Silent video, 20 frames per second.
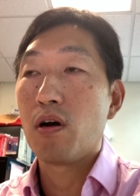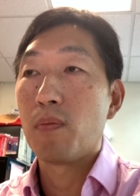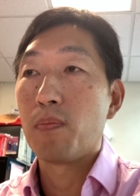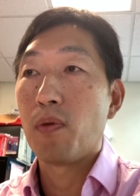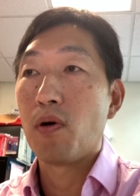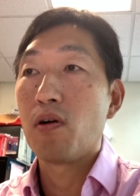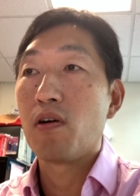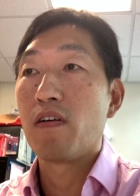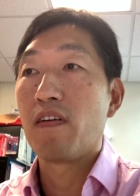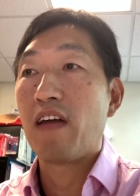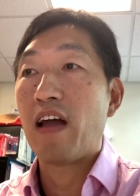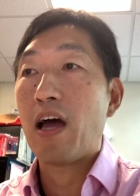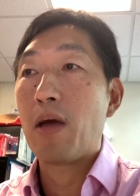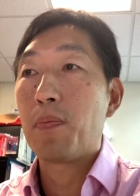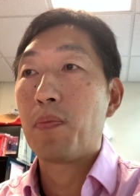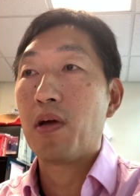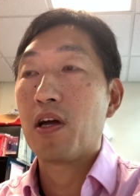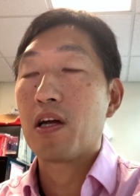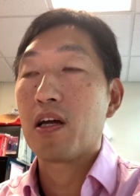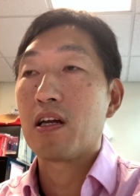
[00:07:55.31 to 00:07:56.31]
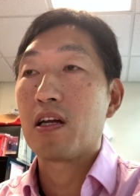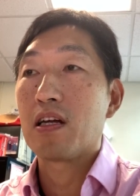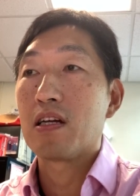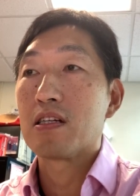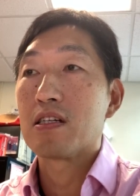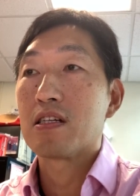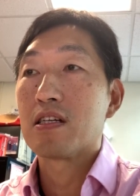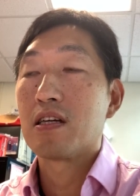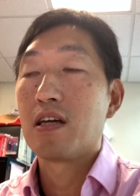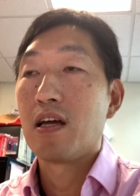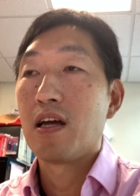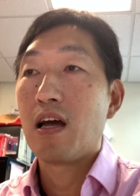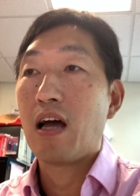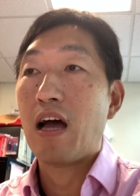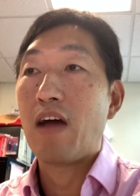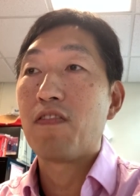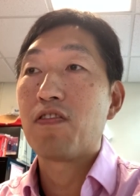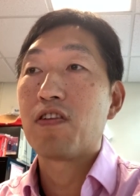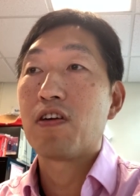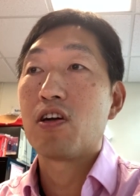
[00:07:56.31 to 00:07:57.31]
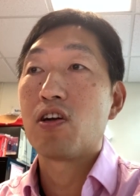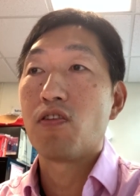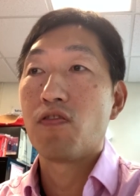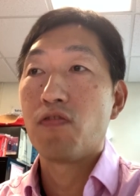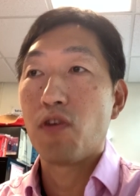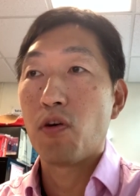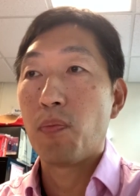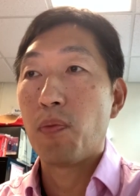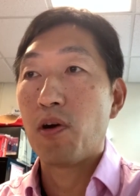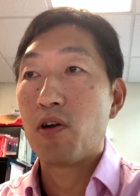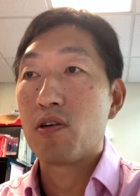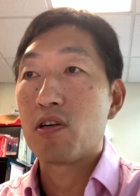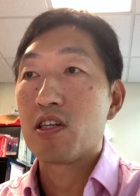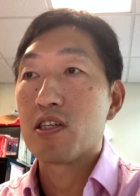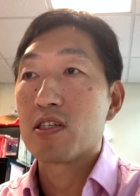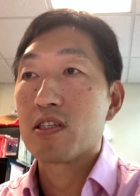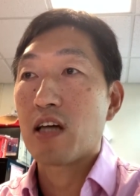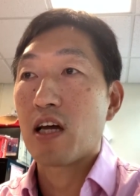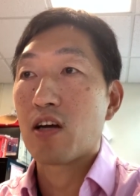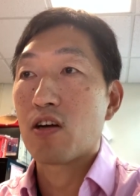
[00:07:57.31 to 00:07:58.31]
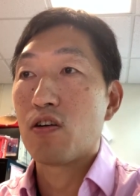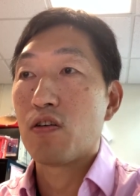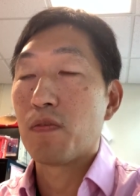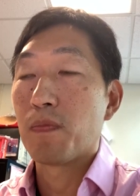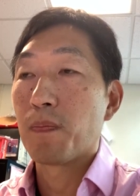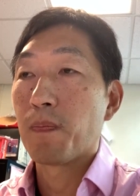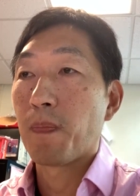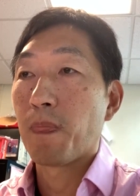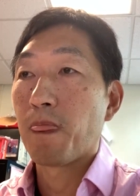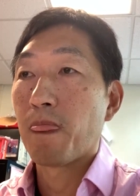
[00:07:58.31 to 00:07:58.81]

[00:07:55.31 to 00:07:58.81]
bone alive picketed after the full parity cycle.